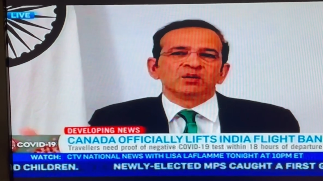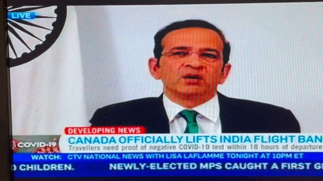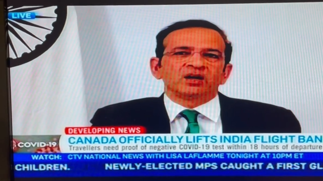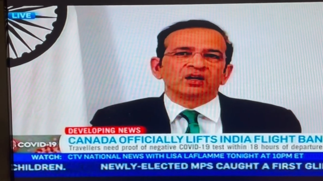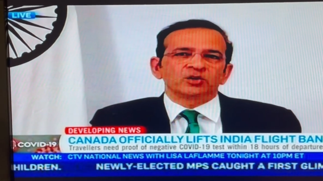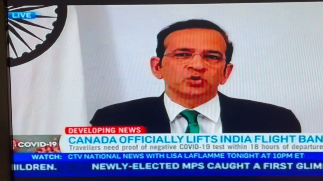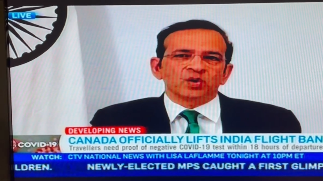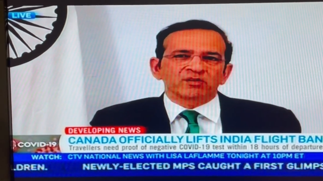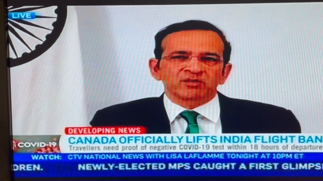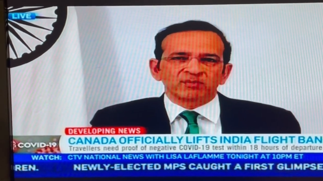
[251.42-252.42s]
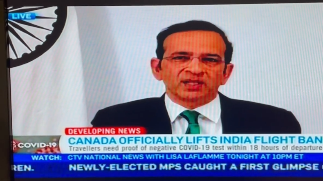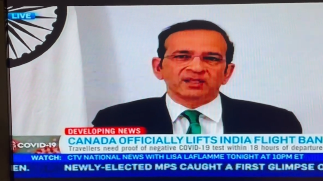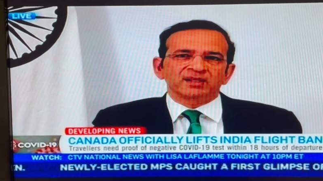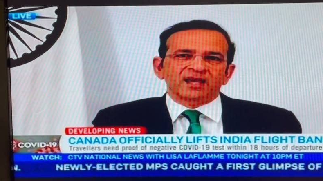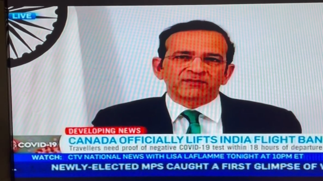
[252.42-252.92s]
Uh, 200 million
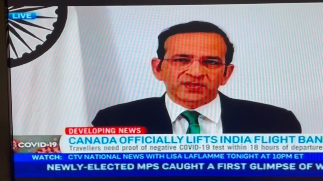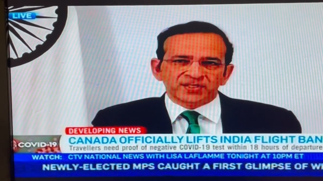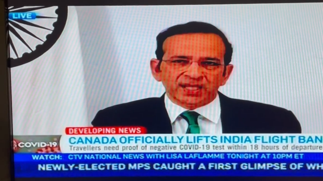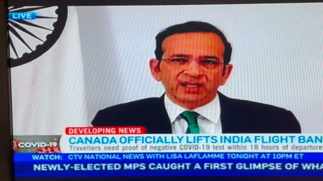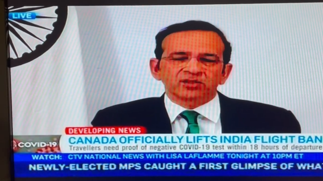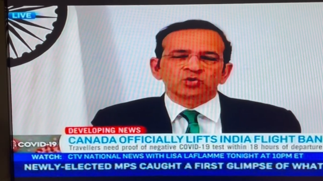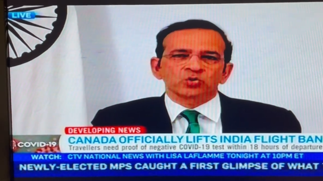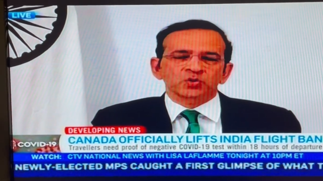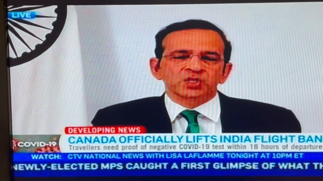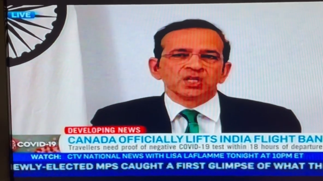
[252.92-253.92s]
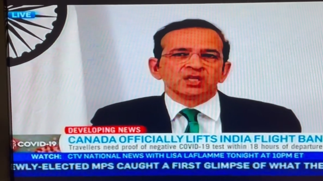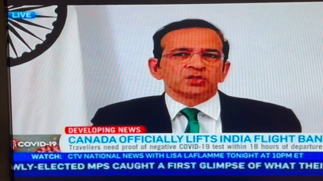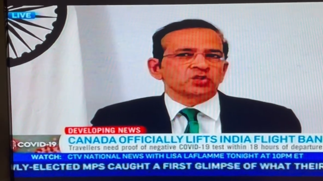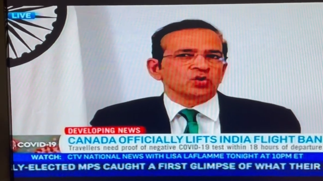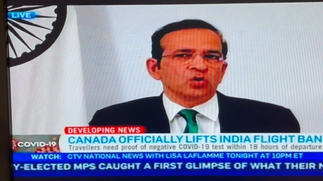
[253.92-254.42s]
have the second dose.
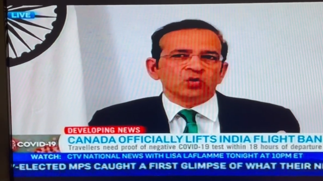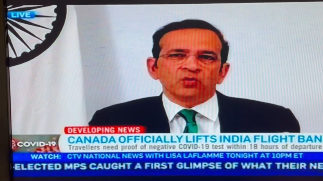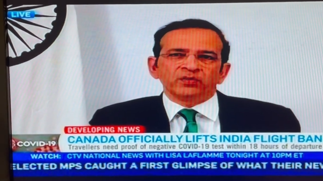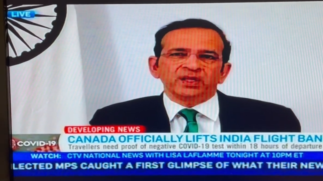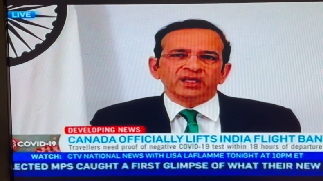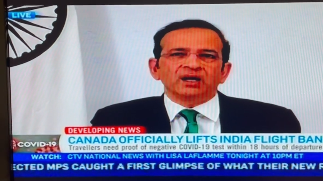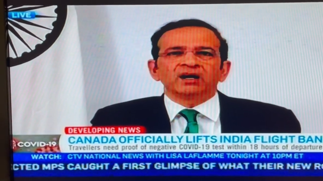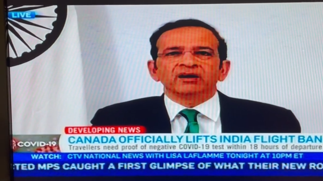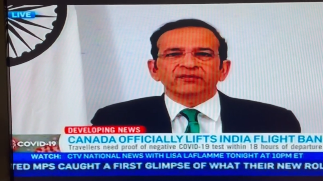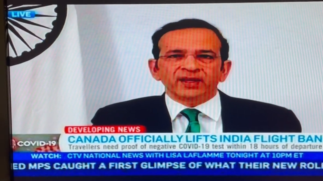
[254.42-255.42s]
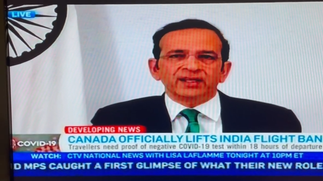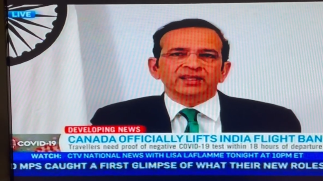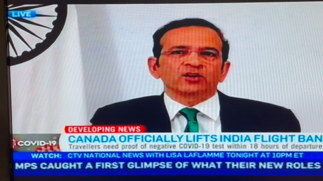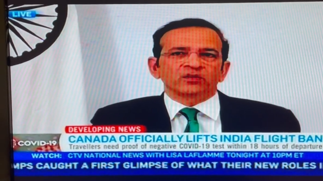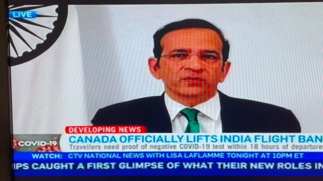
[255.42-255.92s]
So we are fairly
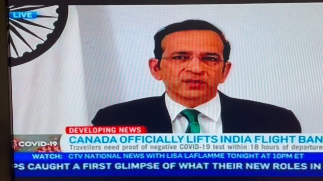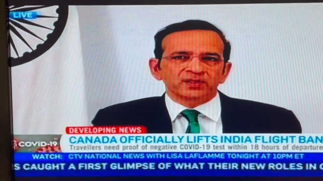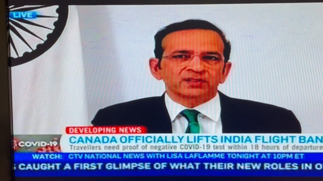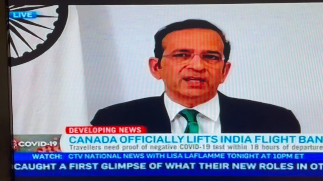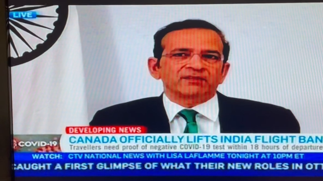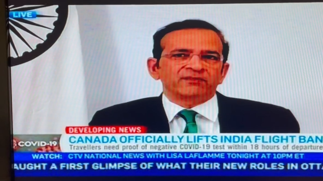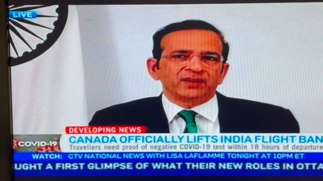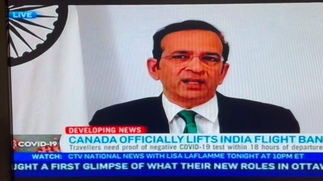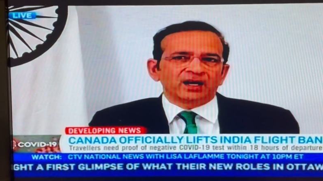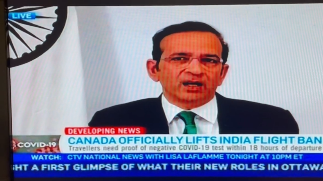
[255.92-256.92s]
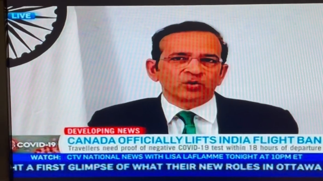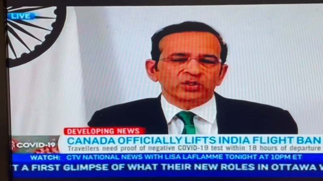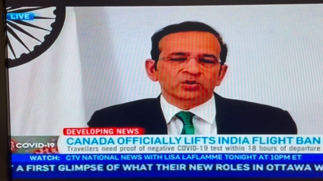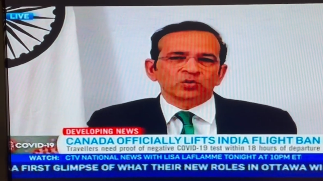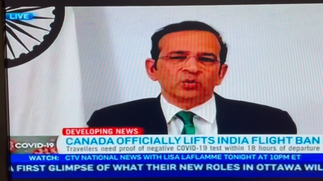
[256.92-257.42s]
confident that we are going
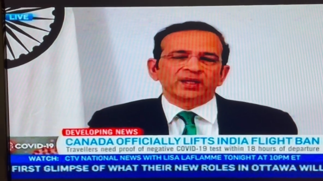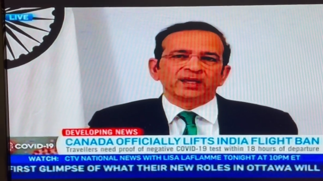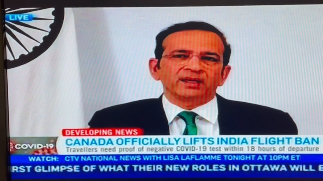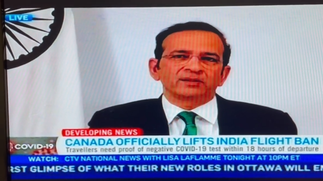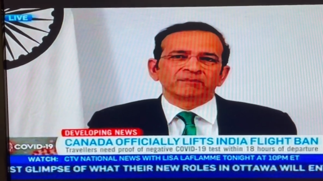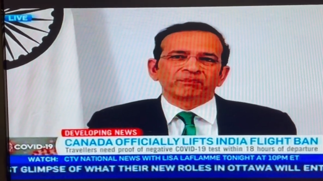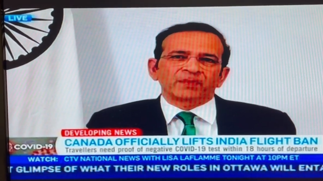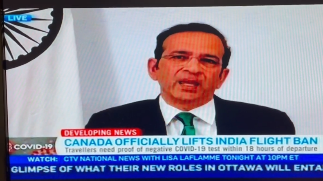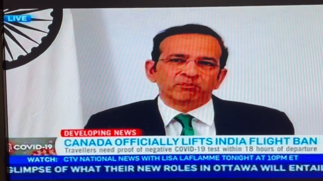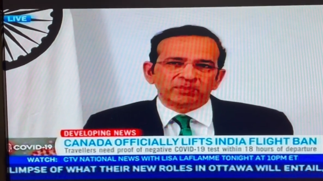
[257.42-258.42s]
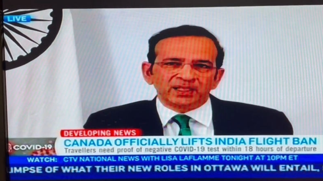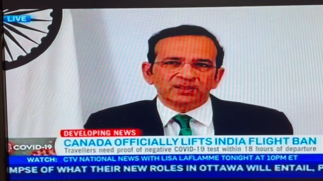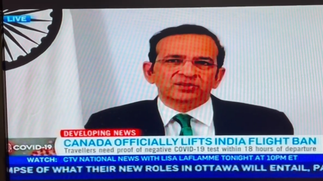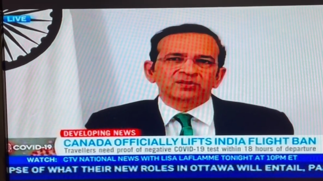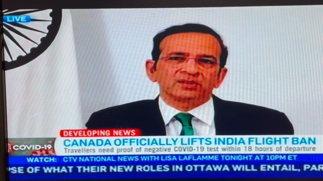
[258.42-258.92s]
to go ahead and
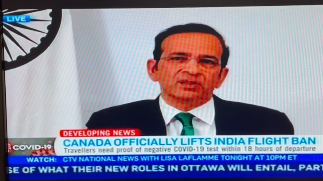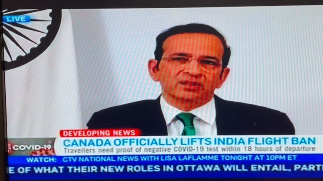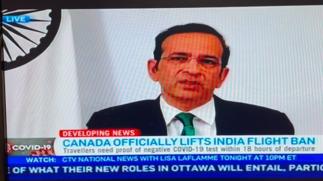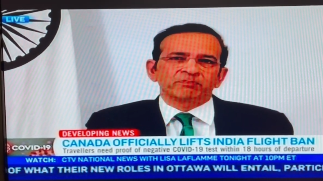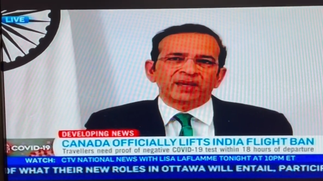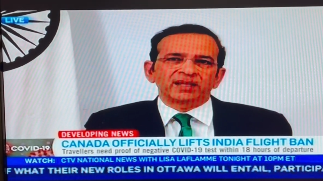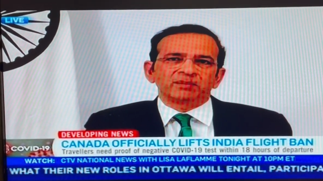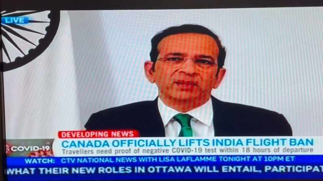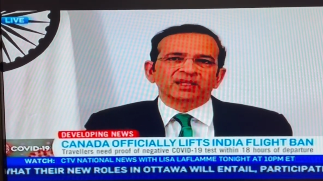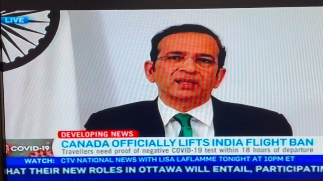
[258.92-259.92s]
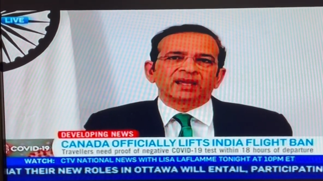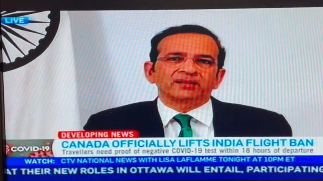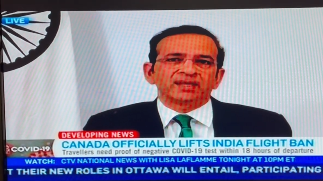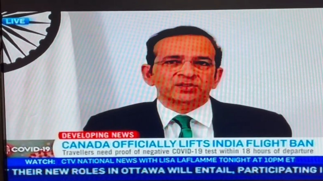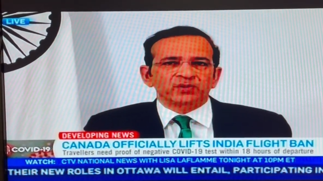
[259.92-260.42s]
beat uh, the pandemic. And
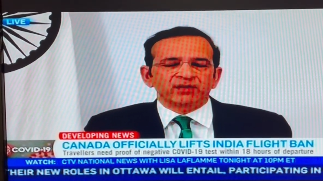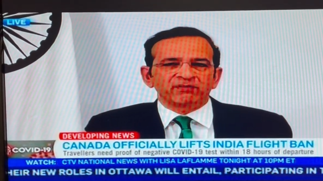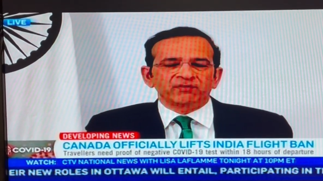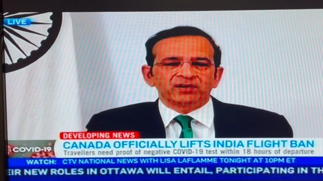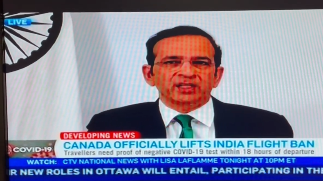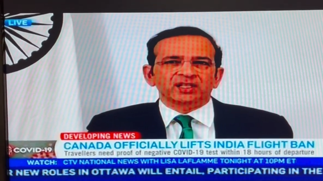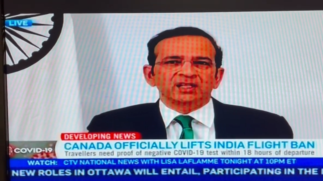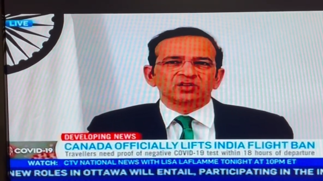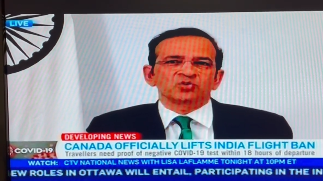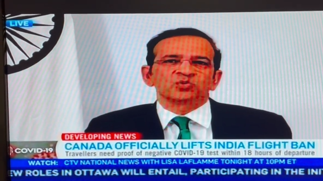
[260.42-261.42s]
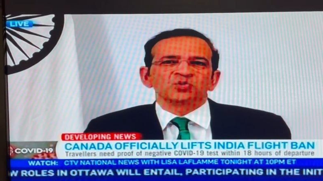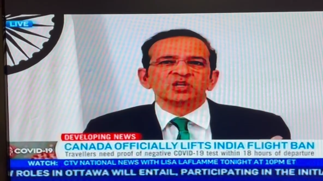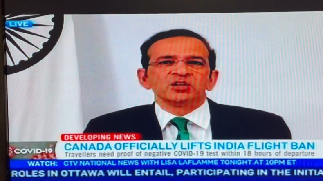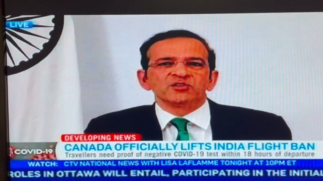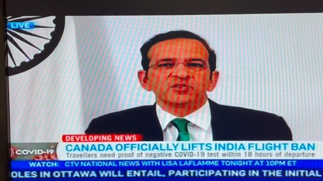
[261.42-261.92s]
that's why we're very keen to
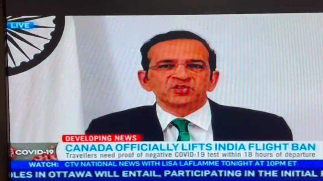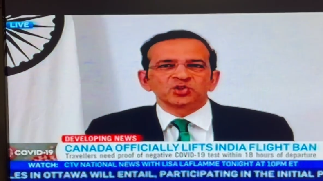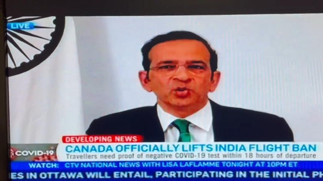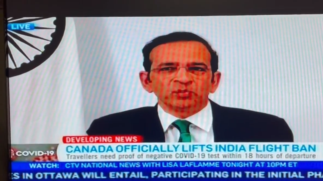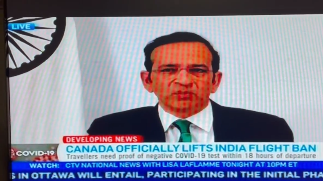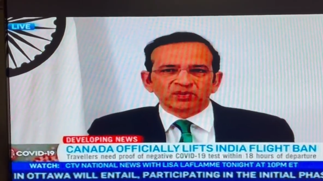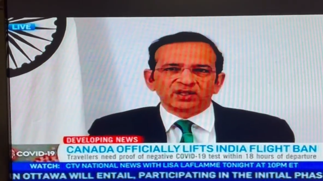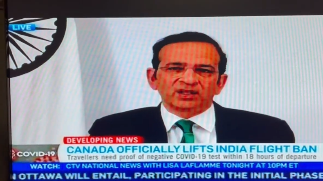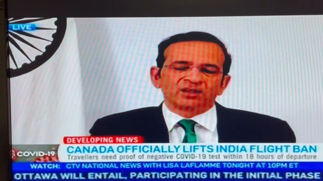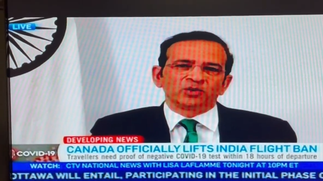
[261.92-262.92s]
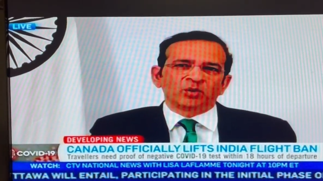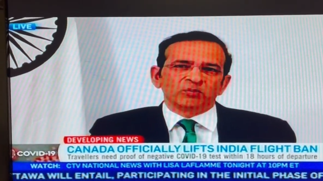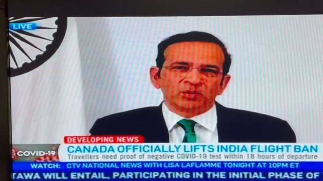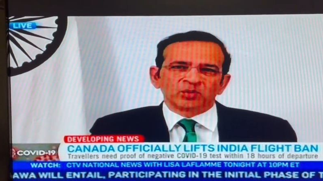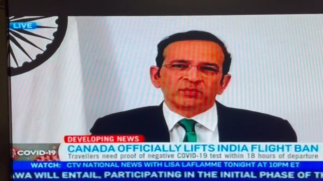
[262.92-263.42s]
resume uh,
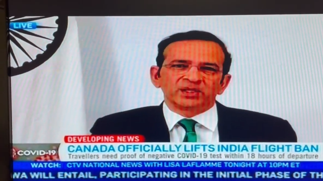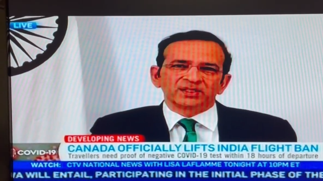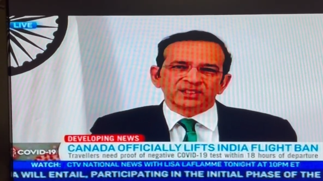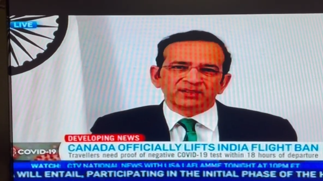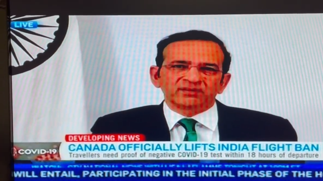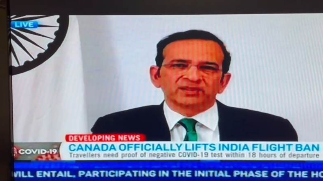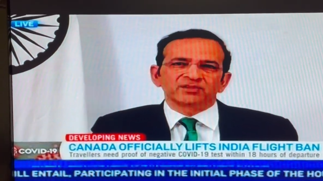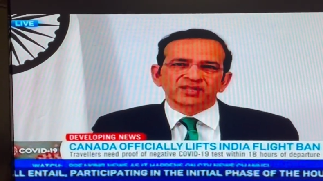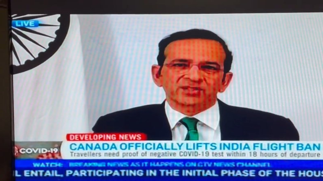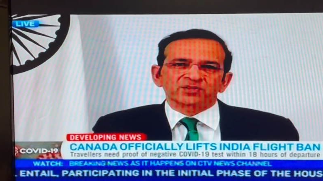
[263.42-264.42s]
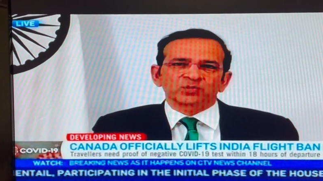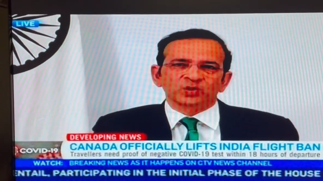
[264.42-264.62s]
normal mobility with the rest of the